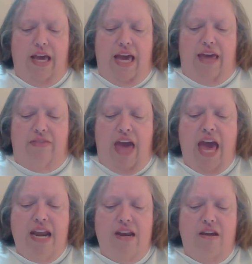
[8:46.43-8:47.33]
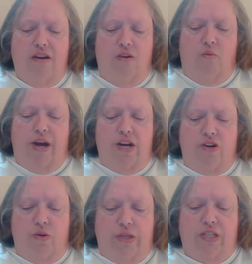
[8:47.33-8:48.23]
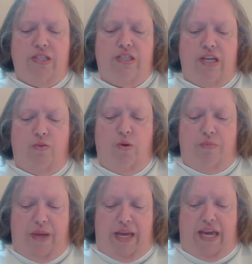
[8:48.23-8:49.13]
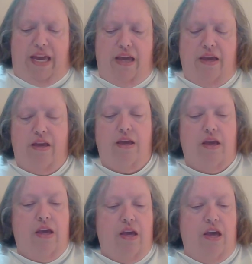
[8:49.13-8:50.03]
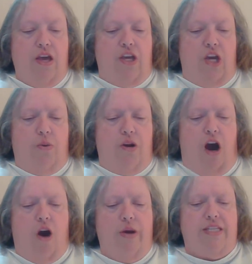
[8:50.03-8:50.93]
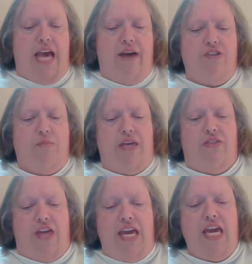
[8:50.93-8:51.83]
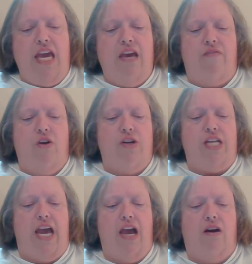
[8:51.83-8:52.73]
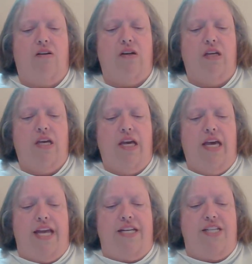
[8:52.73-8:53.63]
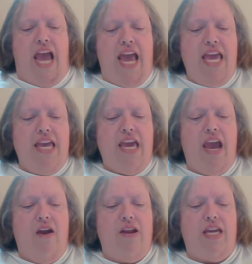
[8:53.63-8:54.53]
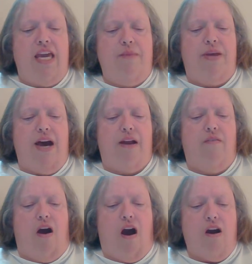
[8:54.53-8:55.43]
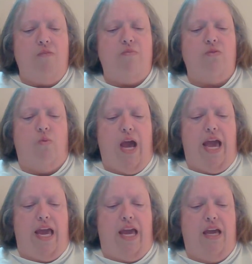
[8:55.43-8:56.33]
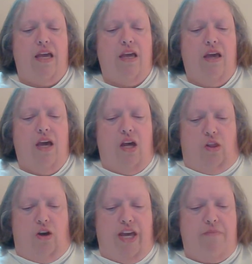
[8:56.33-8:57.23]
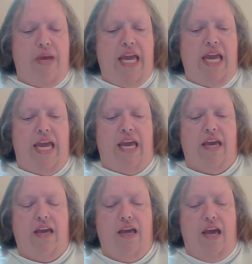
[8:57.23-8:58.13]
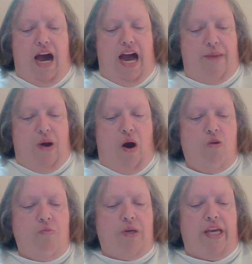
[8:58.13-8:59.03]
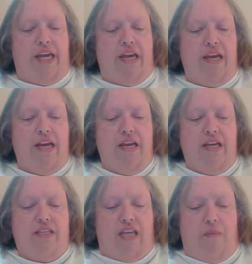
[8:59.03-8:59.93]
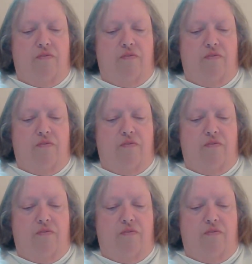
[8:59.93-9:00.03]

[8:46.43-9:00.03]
And then, what a nuisance it would be! You would always have to be thinking of your tail and taking care to keep it out of harm's way. Look at me. I'm homely. Some